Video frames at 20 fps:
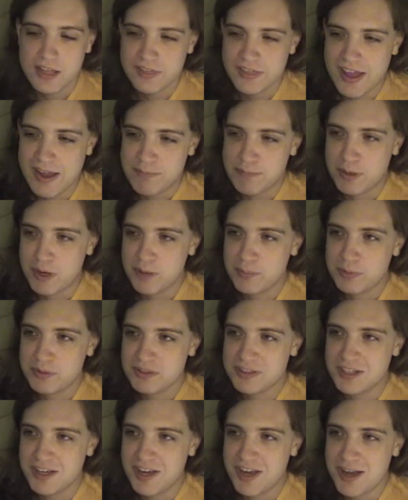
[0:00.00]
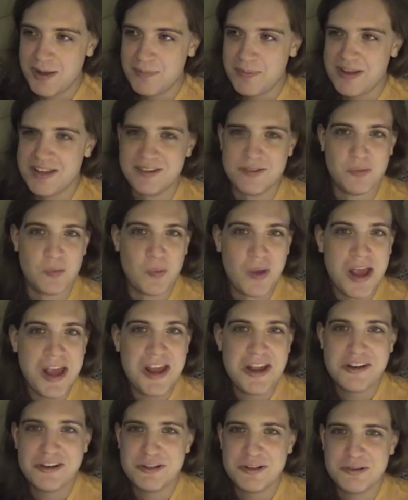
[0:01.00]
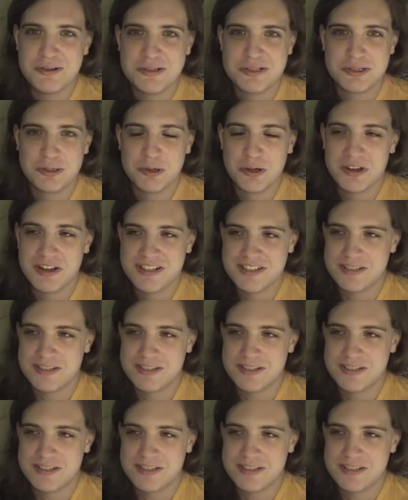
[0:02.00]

that purple top is way too short,